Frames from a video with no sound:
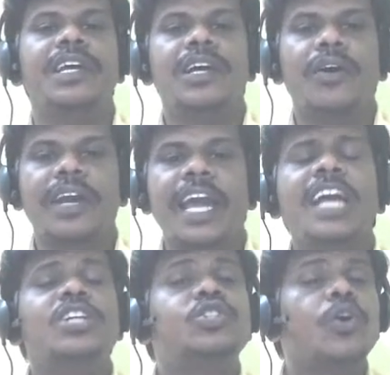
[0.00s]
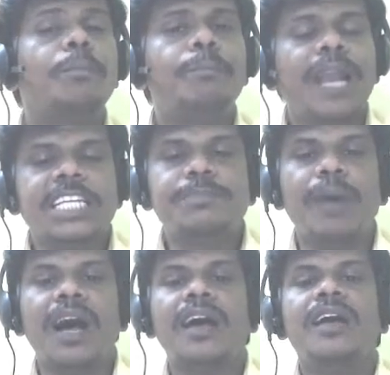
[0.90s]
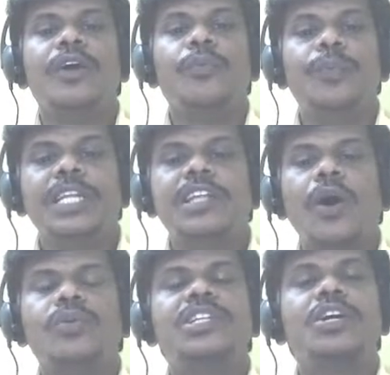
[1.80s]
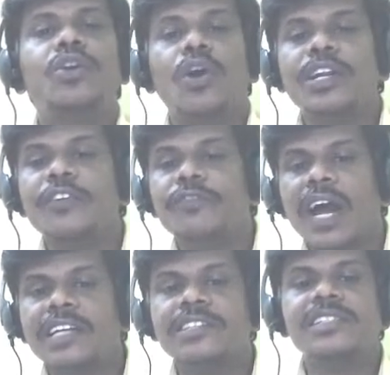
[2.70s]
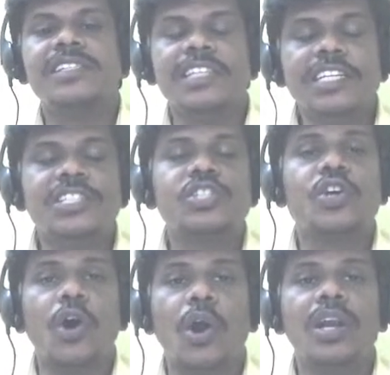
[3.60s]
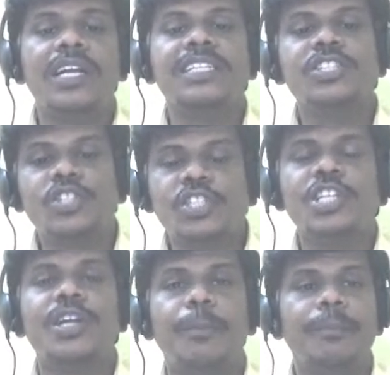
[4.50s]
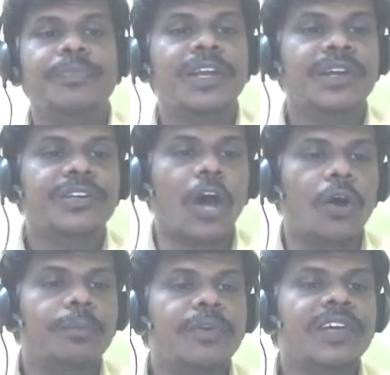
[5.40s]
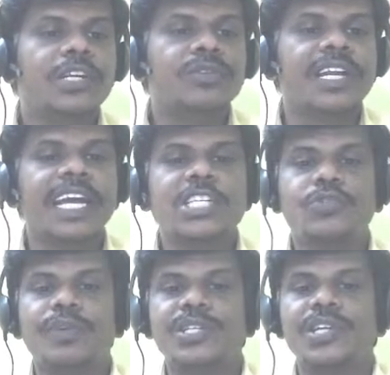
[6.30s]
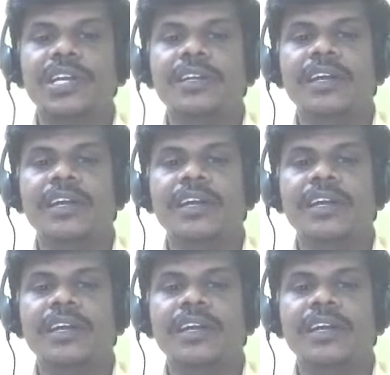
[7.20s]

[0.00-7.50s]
Okay, so plasma without the clotting factors is called serum. Now moving to the next question.